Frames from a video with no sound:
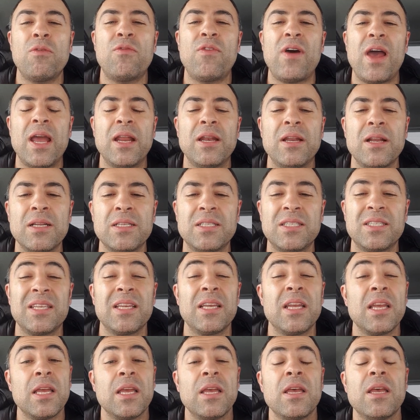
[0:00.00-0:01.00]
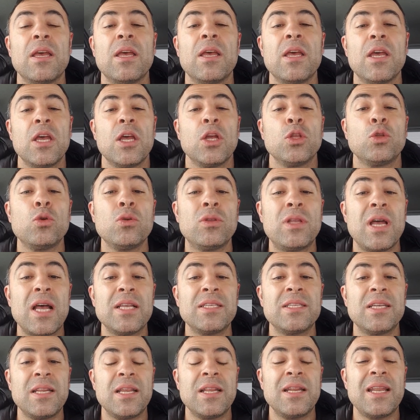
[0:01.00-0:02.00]
Finals
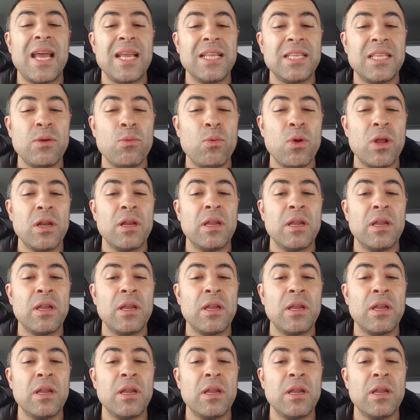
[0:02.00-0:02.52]
2019